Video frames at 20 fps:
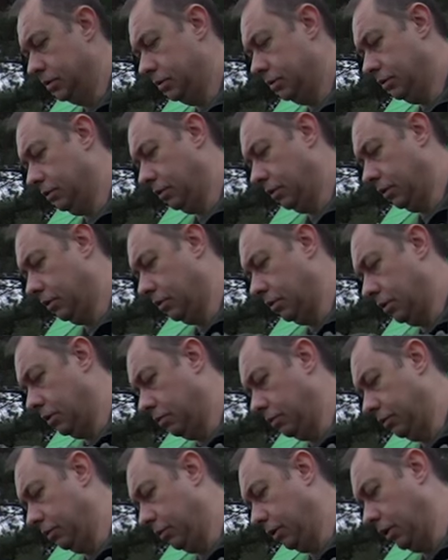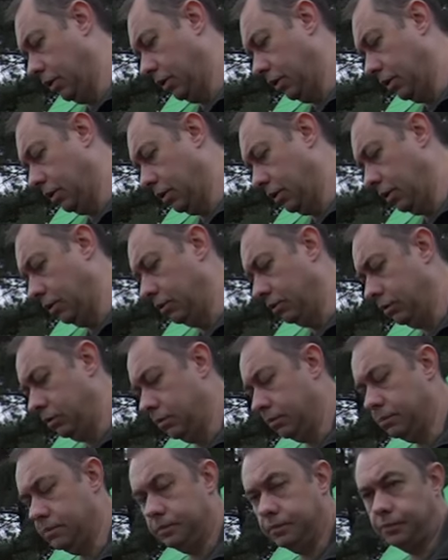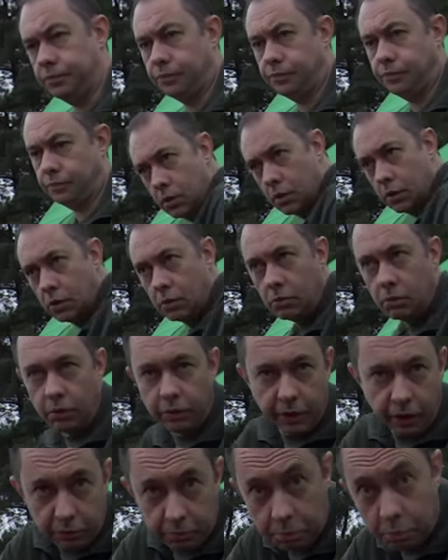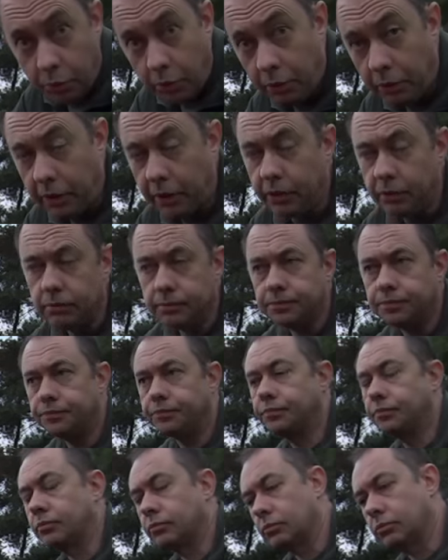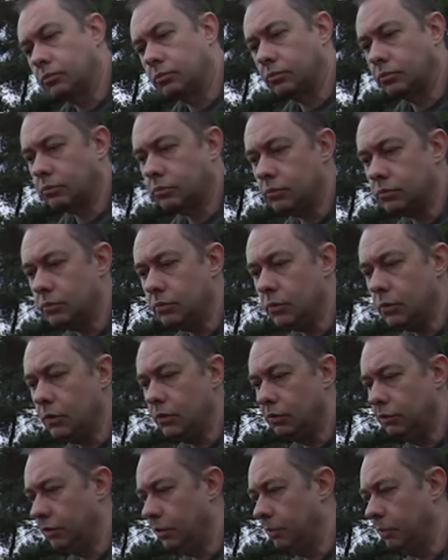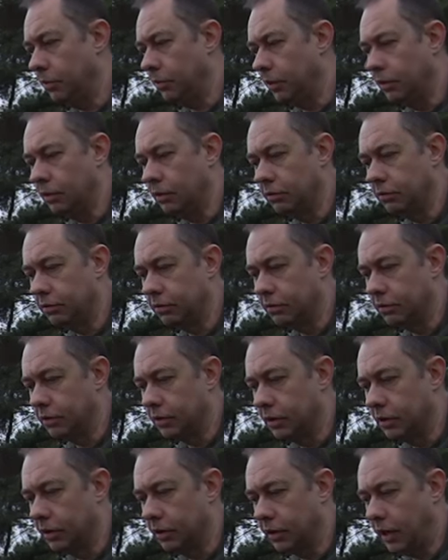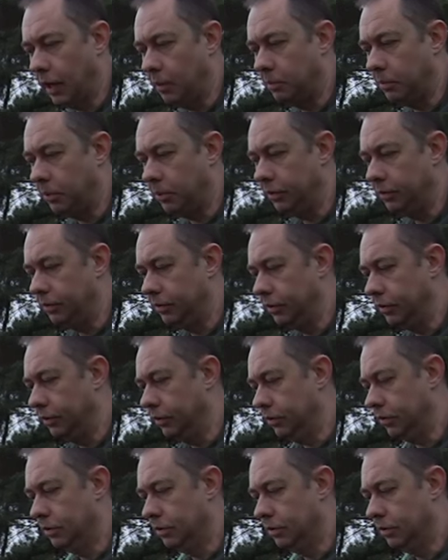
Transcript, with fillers: So uh, we'll see how that goes. Well, that's brewing. Something else on uh, camp hygiene.